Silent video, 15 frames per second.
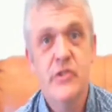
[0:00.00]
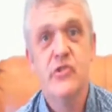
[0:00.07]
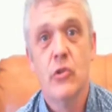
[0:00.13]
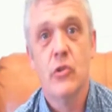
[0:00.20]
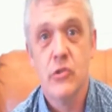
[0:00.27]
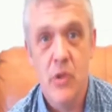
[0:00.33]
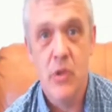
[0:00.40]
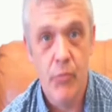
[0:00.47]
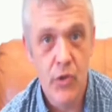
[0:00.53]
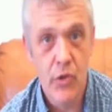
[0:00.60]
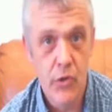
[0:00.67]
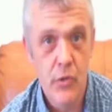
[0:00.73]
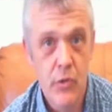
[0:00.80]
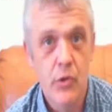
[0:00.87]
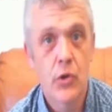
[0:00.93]
it's all
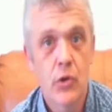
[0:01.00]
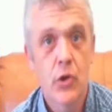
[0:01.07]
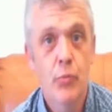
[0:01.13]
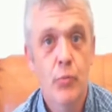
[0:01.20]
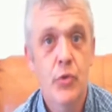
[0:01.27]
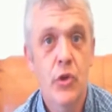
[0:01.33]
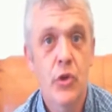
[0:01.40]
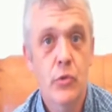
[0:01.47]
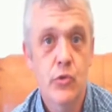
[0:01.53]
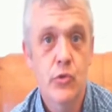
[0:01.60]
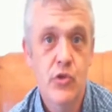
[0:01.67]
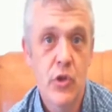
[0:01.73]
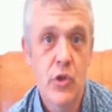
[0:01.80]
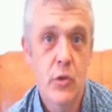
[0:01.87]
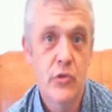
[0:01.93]
something you can
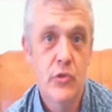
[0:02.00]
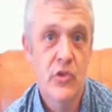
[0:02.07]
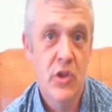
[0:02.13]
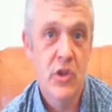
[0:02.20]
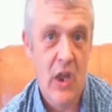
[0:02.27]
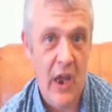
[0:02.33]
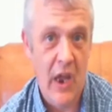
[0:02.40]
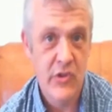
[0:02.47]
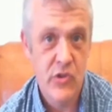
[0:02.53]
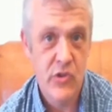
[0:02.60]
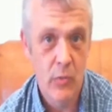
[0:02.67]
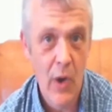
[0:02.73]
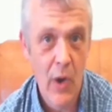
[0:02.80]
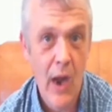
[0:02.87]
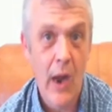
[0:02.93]
abuse, use and cast
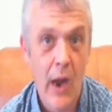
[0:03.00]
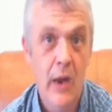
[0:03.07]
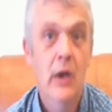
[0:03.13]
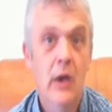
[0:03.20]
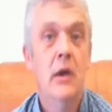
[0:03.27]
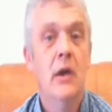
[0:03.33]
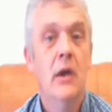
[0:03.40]
away.